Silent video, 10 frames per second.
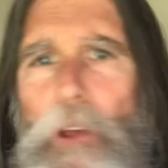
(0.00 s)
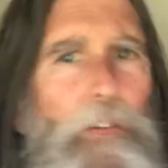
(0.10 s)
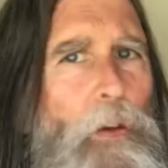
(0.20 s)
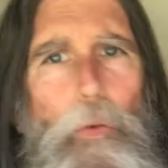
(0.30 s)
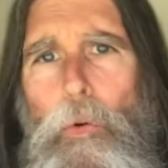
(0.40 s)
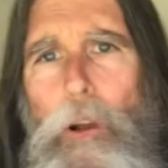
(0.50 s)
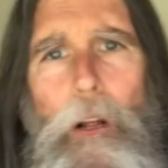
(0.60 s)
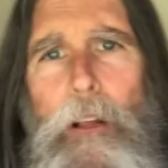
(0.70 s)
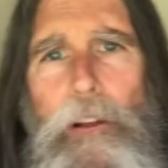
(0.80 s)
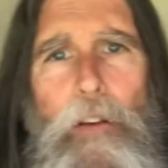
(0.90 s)
This could
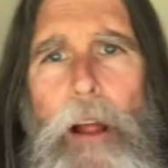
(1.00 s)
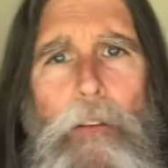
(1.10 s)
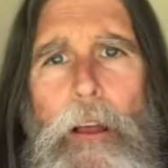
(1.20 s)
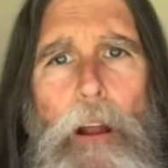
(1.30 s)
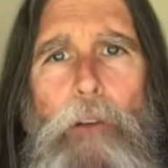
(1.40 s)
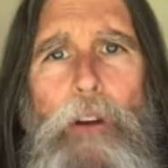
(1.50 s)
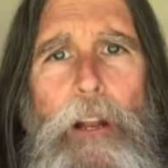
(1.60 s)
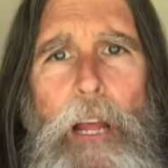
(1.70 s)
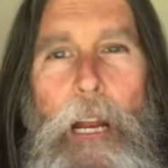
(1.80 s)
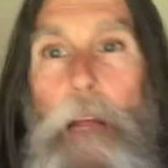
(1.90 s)
really translate over
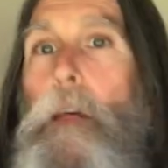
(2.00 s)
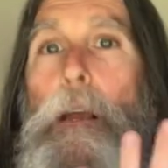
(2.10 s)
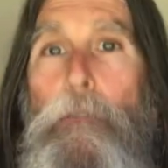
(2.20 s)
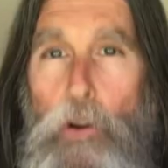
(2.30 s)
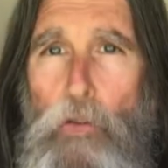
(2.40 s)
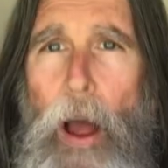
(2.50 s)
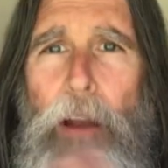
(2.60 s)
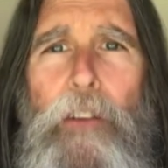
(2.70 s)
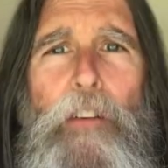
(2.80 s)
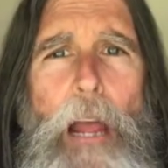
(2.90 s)
into anything if you're
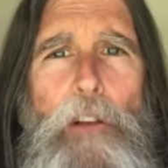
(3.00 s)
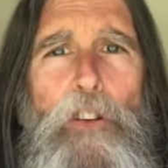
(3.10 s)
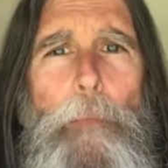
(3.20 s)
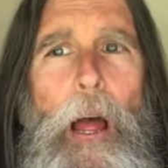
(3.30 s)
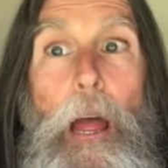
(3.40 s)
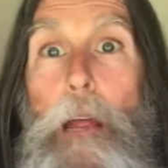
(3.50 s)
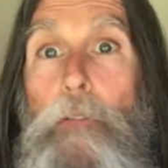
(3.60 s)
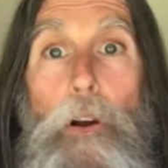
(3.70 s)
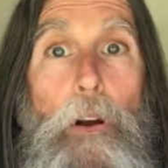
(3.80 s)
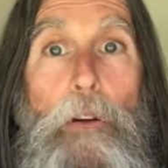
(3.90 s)
trying to change your
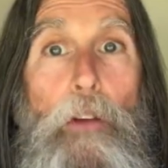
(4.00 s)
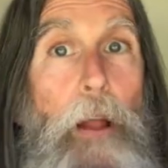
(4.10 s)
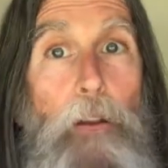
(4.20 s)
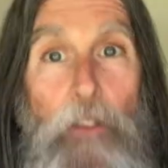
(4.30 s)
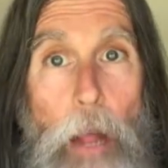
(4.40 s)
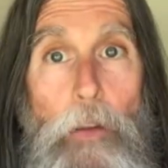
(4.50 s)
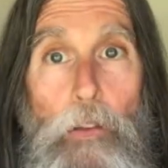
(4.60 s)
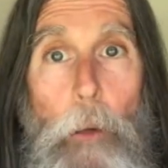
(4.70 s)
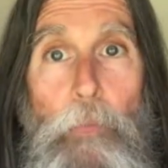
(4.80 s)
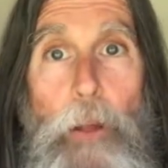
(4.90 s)
behavior, trying to change
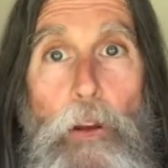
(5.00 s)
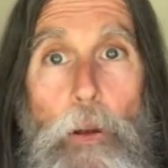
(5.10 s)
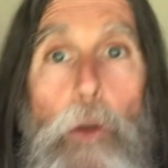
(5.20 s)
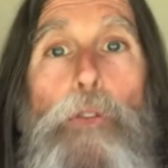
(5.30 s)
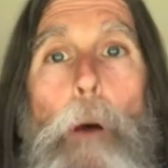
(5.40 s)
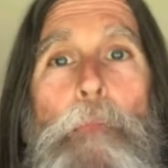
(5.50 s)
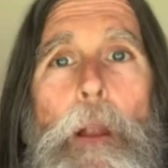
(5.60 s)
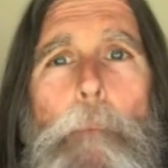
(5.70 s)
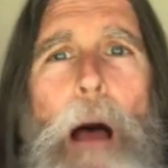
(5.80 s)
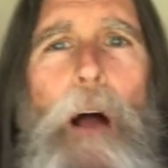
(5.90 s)
something you do,
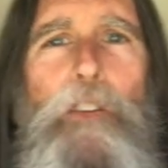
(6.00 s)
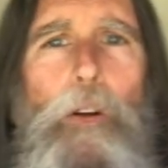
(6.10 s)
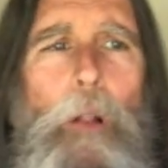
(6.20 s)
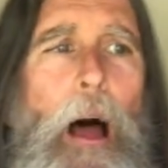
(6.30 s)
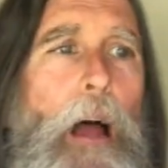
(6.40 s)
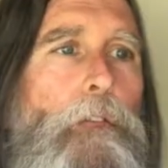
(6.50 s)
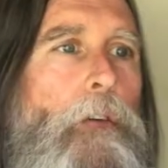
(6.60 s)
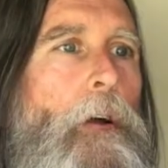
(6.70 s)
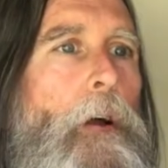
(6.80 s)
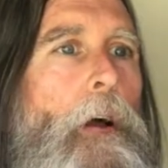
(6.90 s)
something about your life.
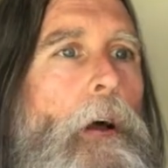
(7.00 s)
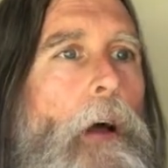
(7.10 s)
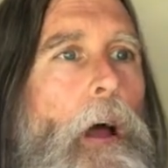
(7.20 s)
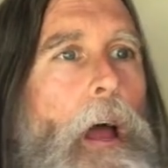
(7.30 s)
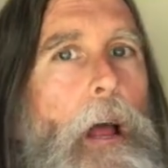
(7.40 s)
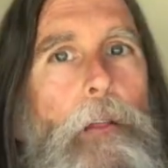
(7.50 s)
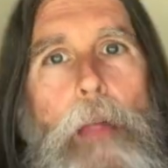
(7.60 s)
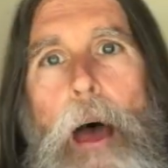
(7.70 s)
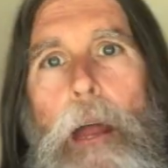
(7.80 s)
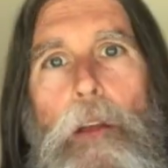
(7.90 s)
And
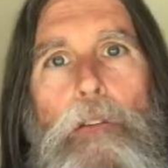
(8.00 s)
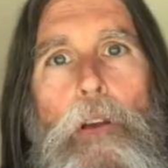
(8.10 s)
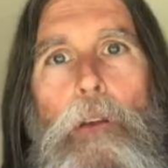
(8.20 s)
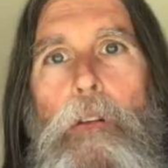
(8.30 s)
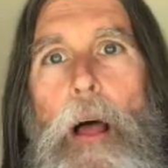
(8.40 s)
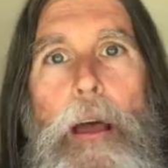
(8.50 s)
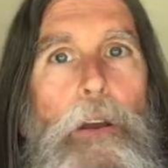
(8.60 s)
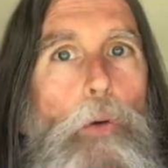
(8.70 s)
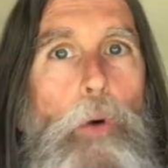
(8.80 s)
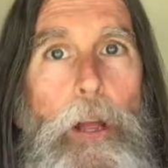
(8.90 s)
that is just
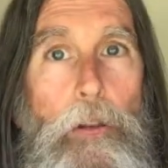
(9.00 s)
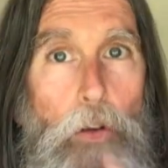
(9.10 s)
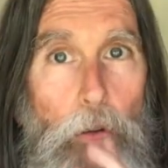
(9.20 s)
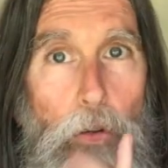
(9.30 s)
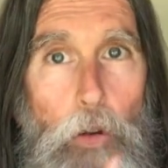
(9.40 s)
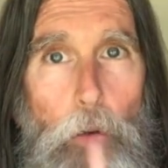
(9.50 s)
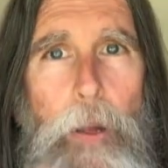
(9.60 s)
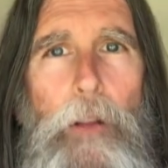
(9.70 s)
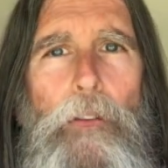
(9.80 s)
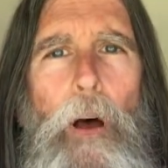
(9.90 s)
like when you're
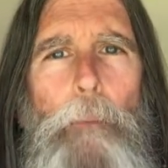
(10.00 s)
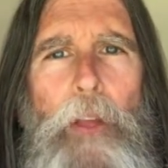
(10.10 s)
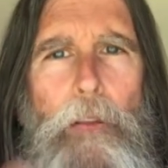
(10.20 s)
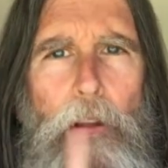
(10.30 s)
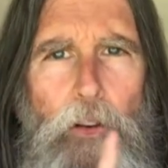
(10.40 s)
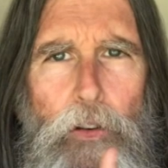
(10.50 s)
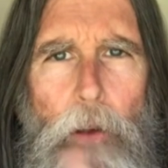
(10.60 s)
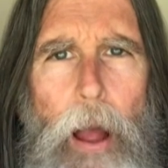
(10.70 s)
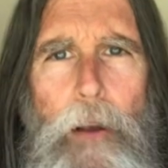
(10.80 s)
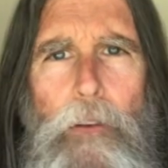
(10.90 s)
doing something that you're
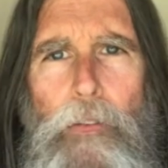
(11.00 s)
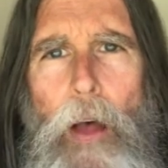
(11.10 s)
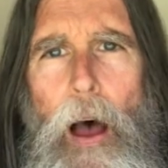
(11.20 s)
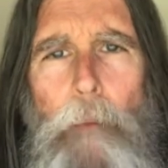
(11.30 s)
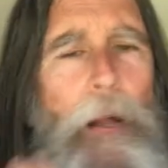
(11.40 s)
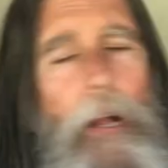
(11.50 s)
trying to stop.